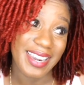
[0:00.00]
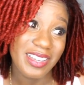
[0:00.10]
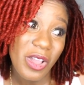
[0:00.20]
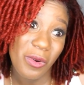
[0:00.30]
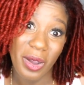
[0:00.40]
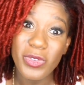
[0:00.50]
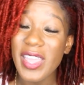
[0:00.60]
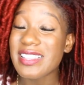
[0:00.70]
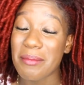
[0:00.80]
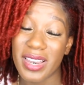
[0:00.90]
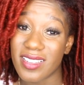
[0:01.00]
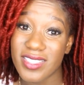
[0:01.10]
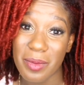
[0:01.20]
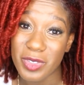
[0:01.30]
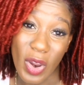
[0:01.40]
and once we hit 1 million
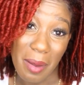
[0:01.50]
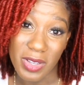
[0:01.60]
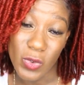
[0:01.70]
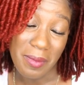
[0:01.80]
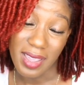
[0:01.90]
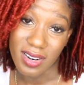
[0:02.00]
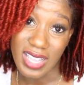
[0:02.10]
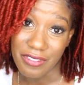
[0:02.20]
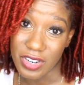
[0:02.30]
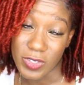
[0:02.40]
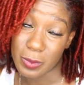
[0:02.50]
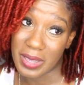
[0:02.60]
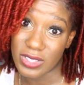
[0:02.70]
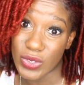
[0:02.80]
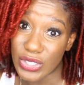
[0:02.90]
subscribers we might not have enough
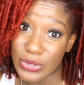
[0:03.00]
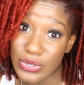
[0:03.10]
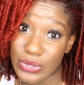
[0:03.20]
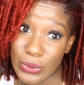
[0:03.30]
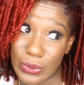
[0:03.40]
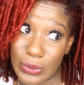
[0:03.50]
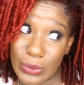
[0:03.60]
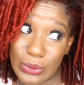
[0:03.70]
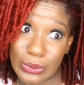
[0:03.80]
space for you, so